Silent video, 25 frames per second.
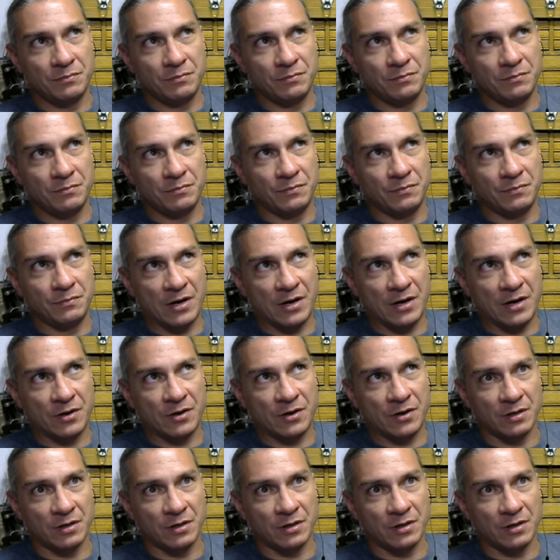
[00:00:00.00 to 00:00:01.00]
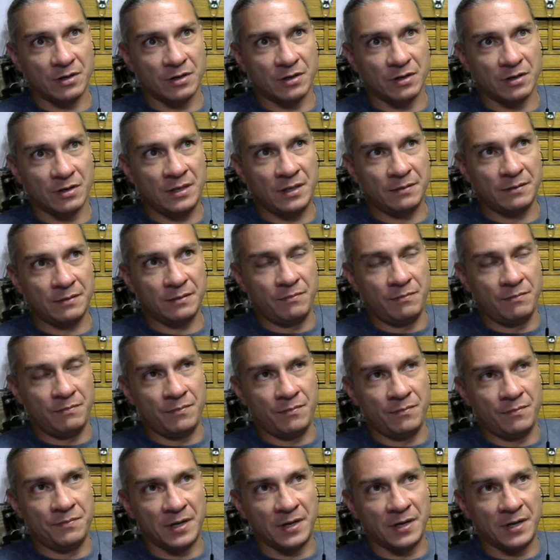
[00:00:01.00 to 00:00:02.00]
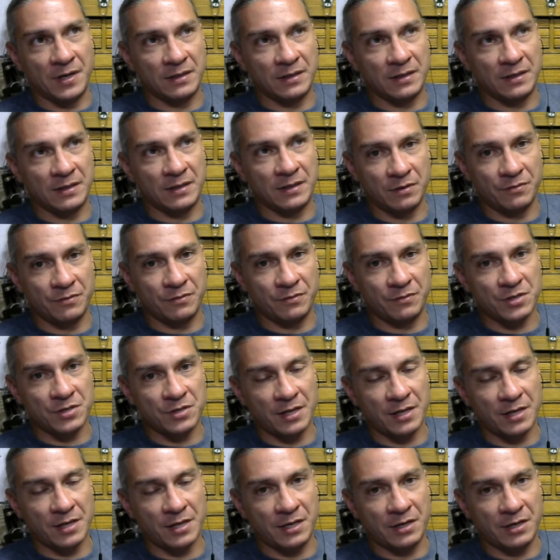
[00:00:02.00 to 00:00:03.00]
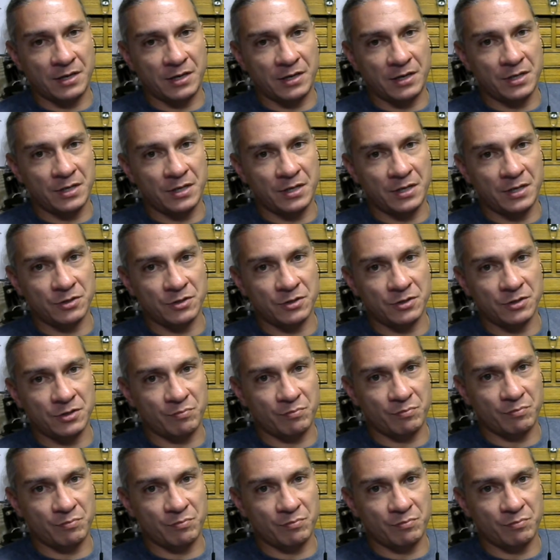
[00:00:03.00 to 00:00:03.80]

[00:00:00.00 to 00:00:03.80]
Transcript: there's going to be a level of solidarity and